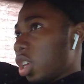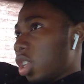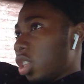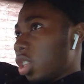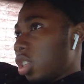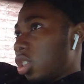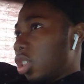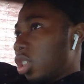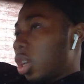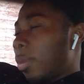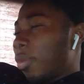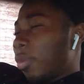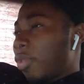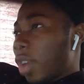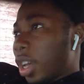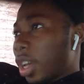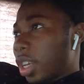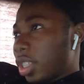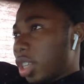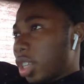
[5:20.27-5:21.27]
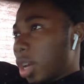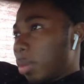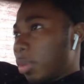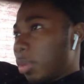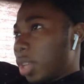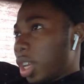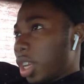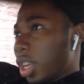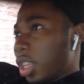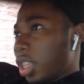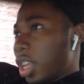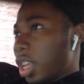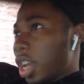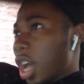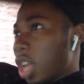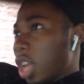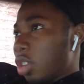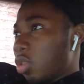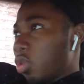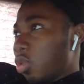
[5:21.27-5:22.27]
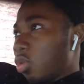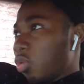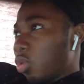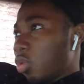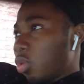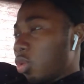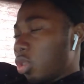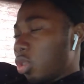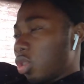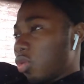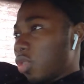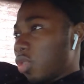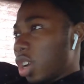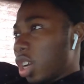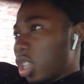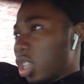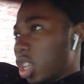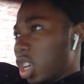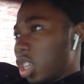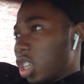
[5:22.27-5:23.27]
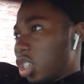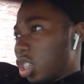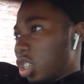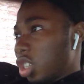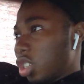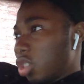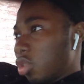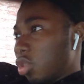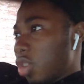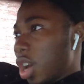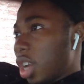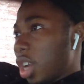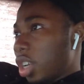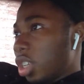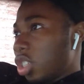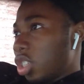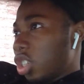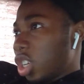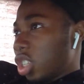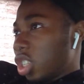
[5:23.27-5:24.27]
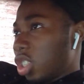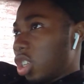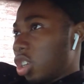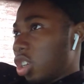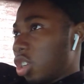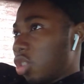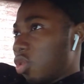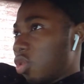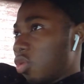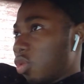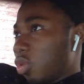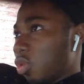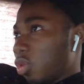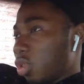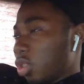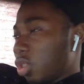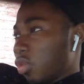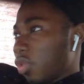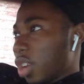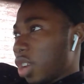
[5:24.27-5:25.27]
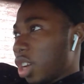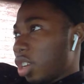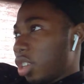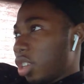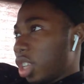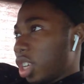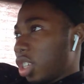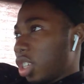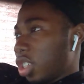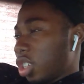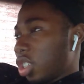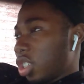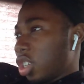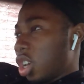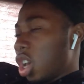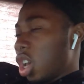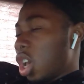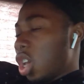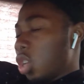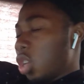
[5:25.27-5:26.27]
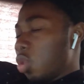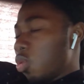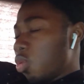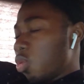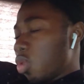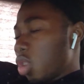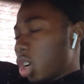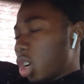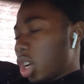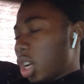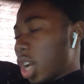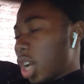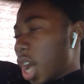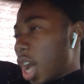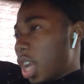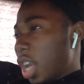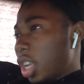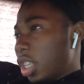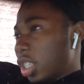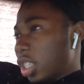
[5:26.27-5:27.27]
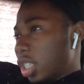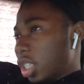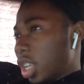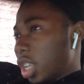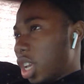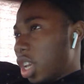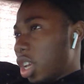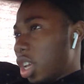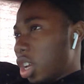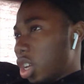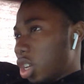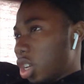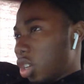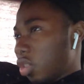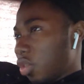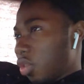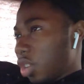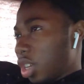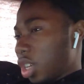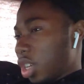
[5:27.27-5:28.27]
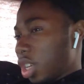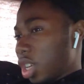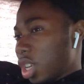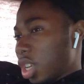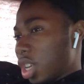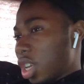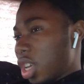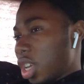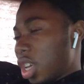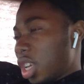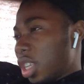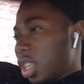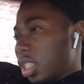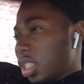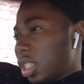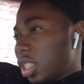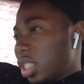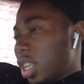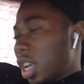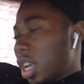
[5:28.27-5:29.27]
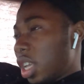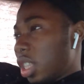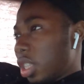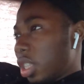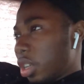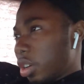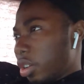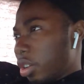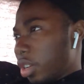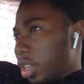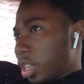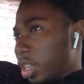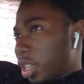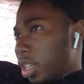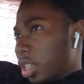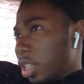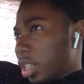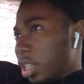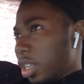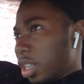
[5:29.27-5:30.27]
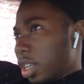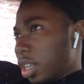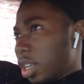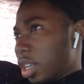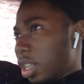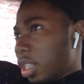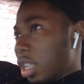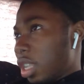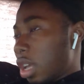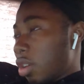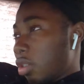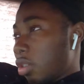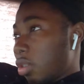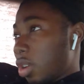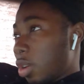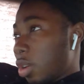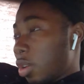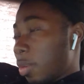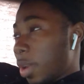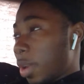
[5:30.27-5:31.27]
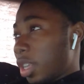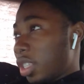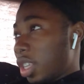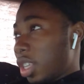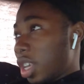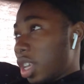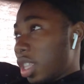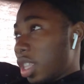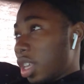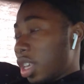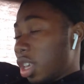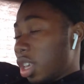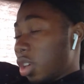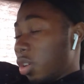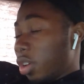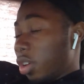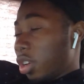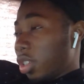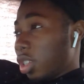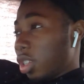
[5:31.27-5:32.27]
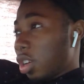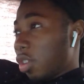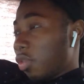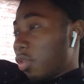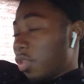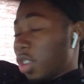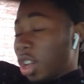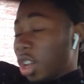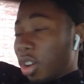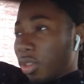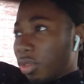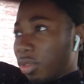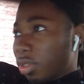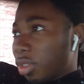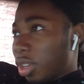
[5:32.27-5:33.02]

Shopify gets updated. They got new rules and regulations. You got to adjust to the new rules and regulations. You got to stay hungry and stay learning. Now, am I saying to kill yourself? No.